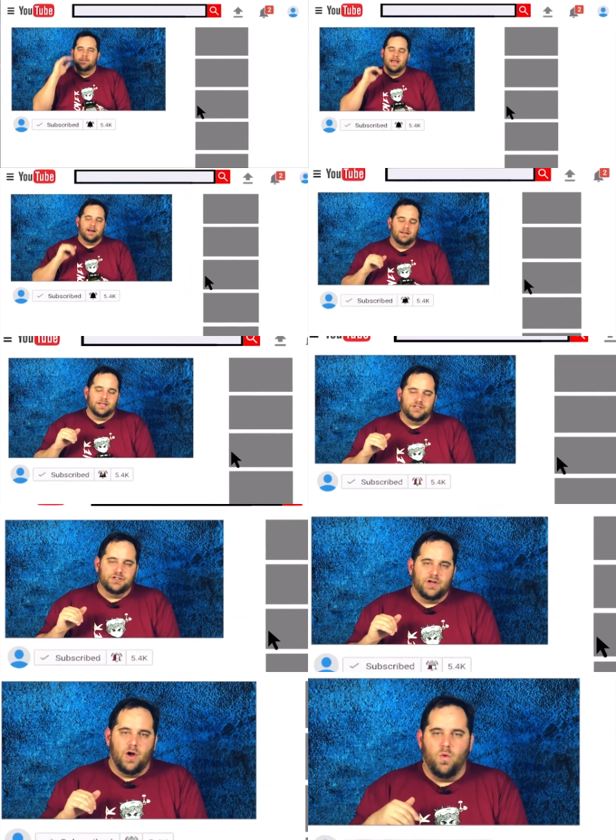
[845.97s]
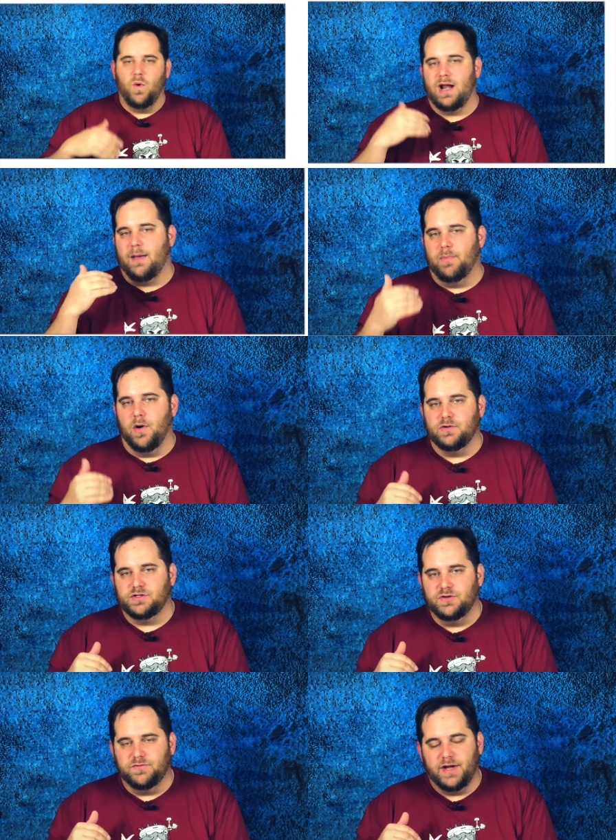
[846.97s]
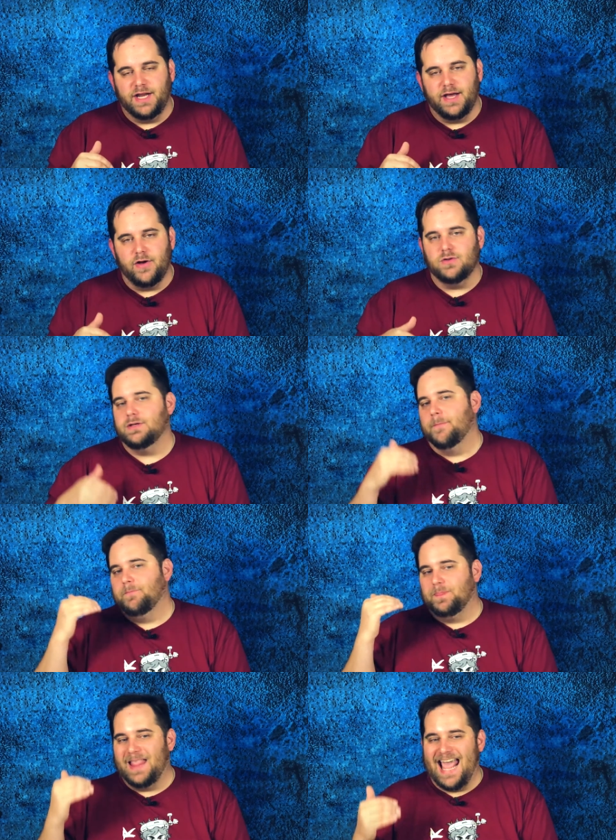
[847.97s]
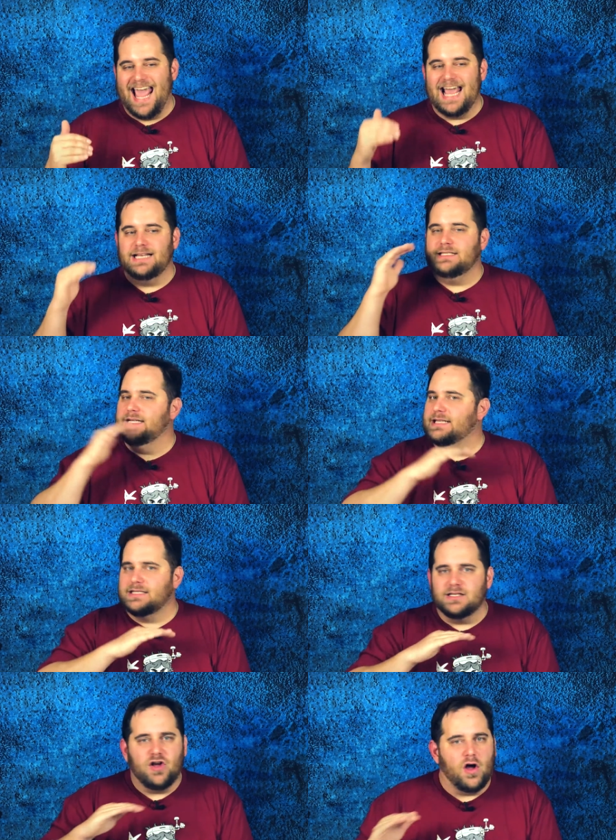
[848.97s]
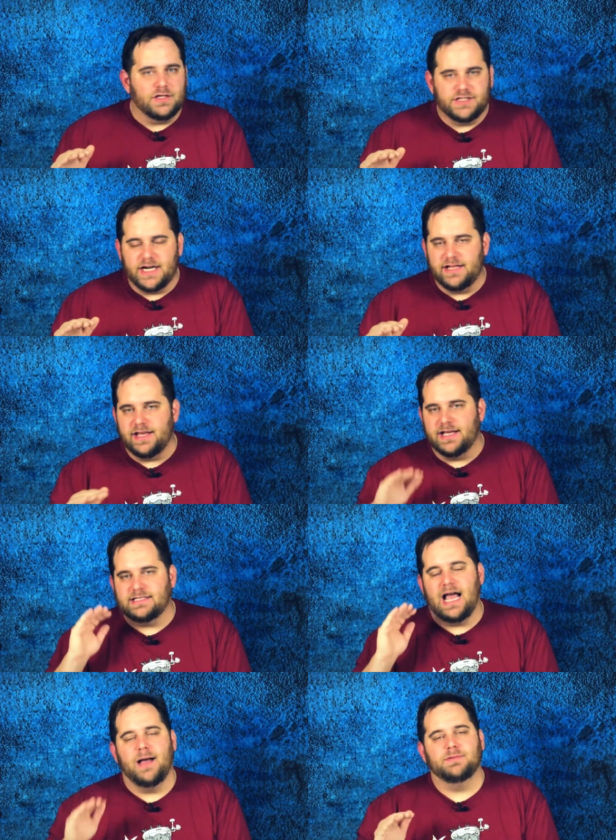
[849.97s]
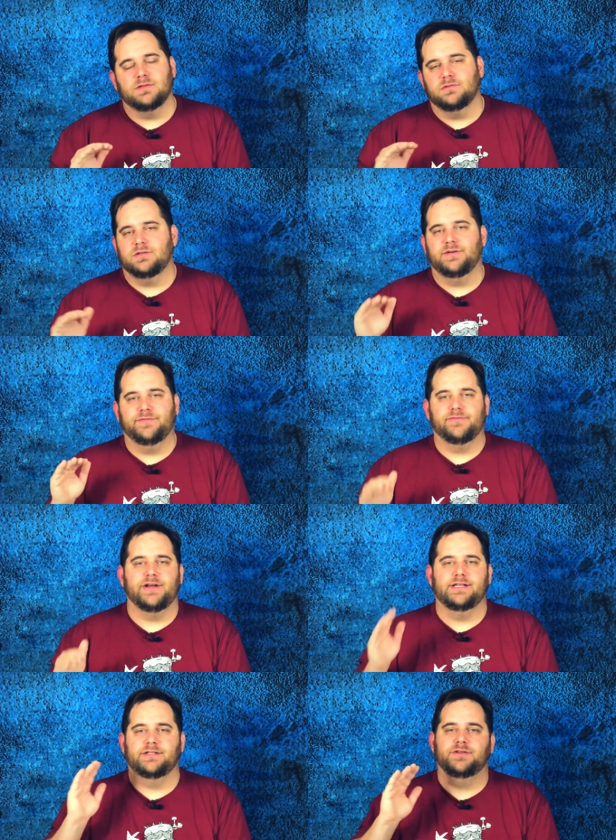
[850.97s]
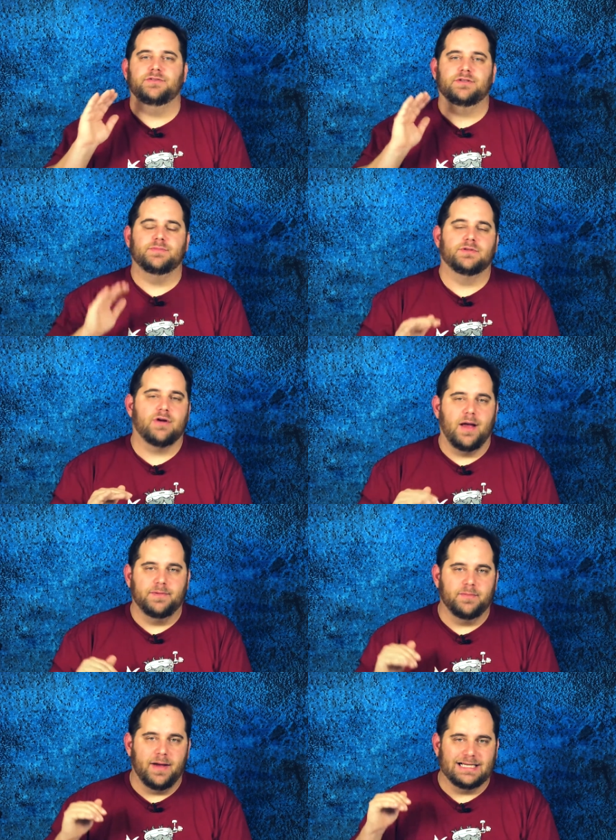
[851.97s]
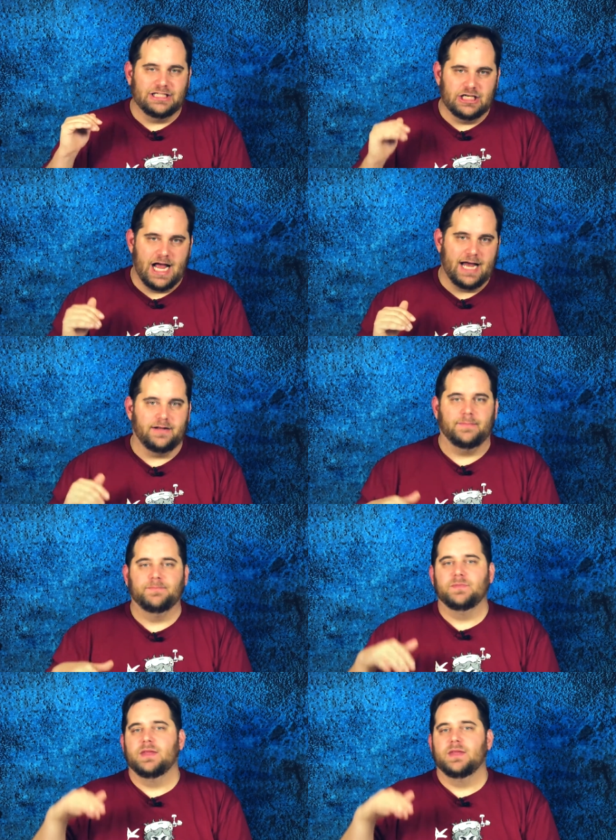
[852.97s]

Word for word: That'll let you know when I post new videos, and it doesn't cost you anything. It's absolutely free to subscribe to my channel.